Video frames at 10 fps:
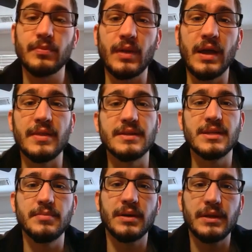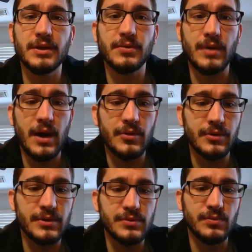And then typically your router is